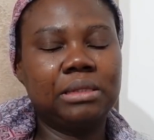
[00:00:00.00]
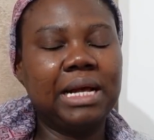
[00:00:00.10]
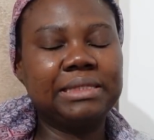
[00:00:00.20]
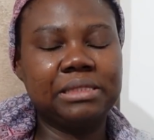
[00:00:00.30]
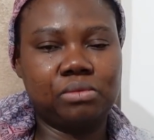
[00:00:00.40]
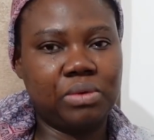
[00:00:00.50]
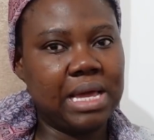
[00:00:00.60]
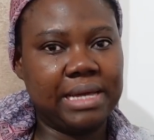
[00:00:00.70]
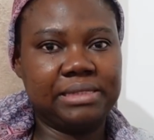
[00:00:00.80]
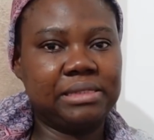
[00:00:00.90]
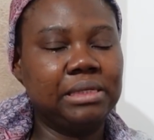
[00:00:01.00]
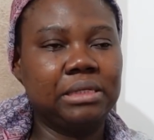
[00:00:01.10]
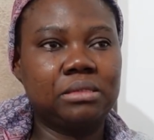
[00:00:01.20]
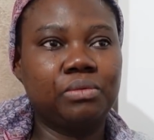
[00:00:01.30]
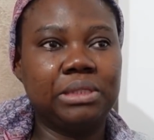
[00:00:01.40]
That is the way I see
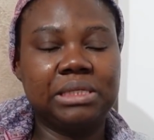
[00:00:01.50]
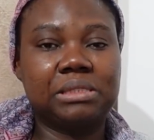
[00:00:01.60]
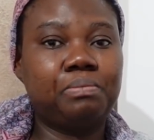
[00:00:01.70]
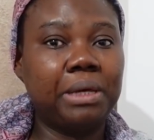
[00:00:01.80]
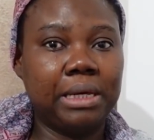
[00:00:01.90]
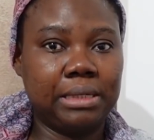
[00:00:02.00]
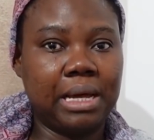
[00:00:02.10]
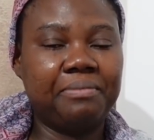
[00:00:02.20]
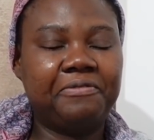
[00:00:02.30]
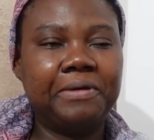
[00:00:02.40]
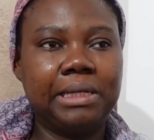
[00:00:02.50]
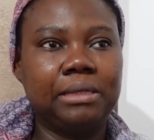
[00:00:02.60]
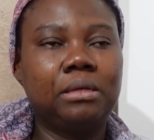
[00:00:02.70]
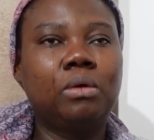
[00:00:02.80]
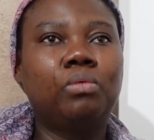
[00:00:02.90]
it, with this pain I'm feeling.